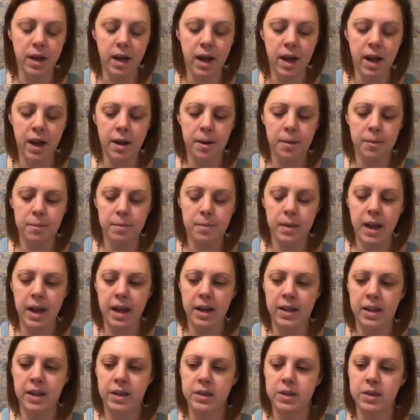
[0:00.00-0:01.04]

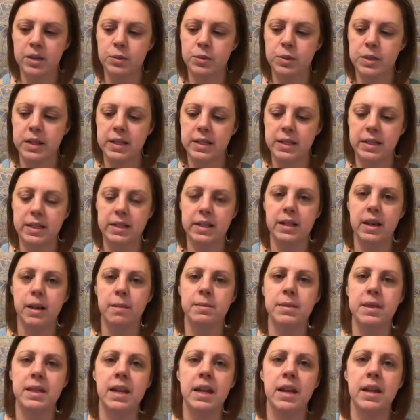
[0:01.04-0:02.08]
And this resistance
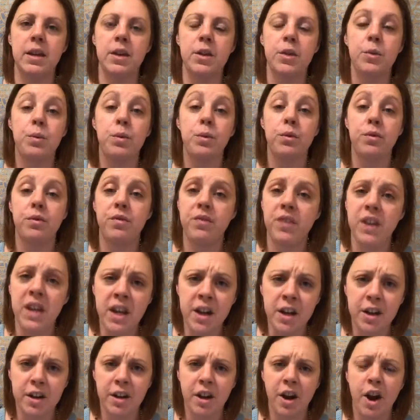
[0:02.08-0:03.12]
comes in through
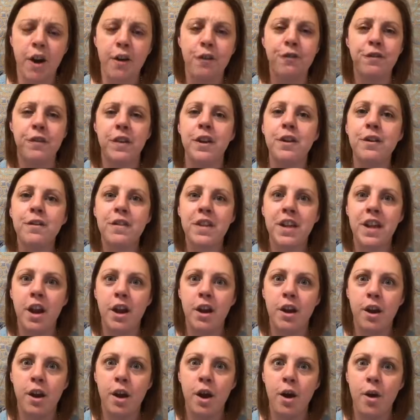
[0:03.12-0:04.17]
fear, our fear of the
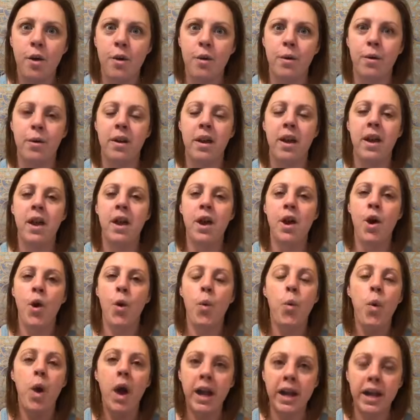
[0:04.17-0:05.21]
unknown.
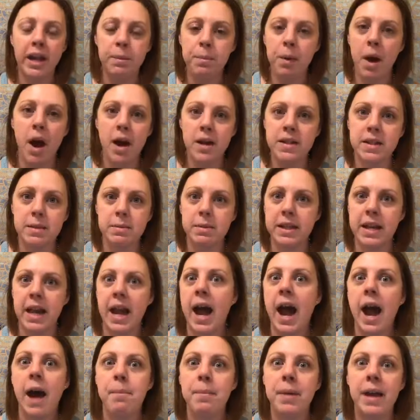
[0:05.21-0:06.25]
What could possibly
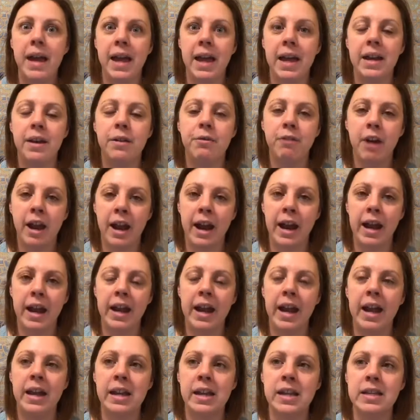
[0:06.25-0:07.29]
happen,
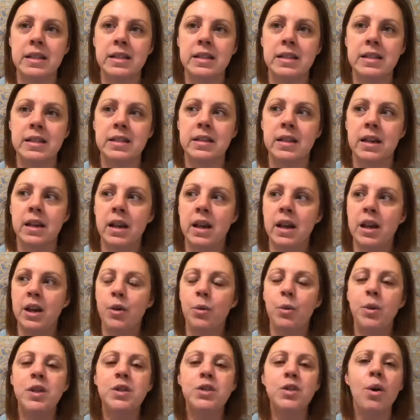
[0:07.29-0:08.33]
right? And
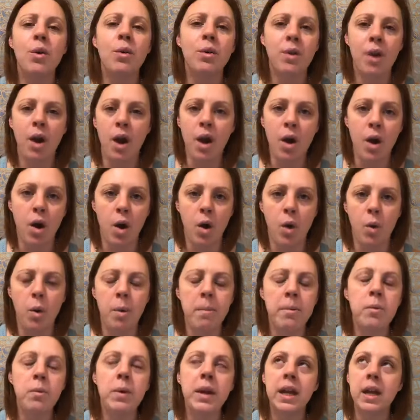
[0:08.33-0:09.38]
we don't know. I
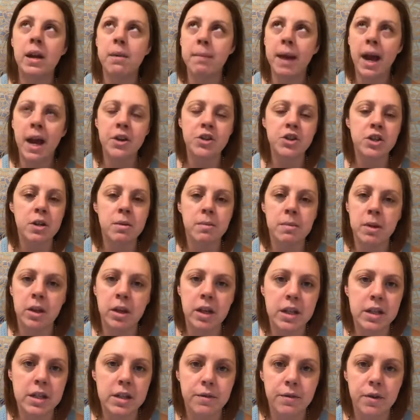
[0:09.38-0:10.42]
mean, we can imagine a
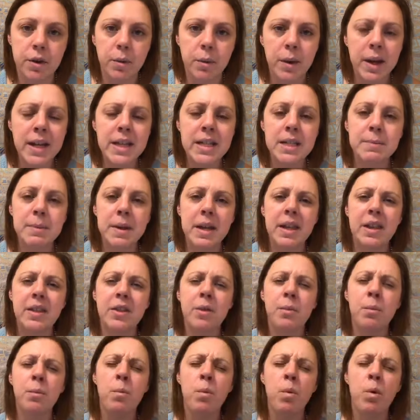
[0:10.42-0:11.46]
million different ways, but
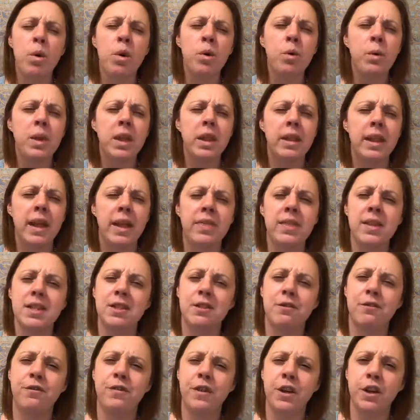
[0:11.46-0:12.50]
the more we let
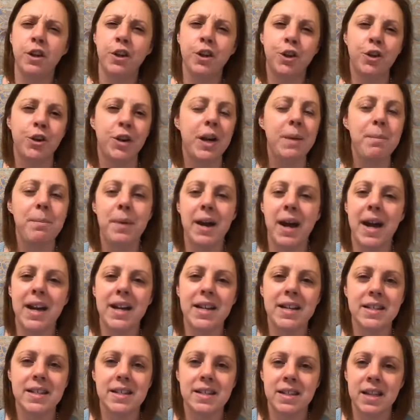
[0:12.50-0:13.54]
this fear grip
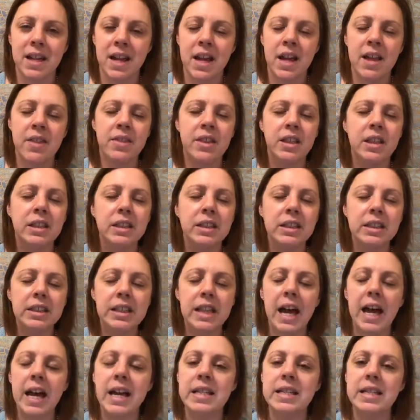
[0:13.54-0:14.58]
us, the
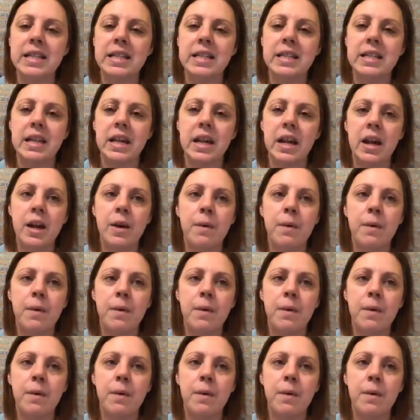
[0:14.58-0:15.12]
less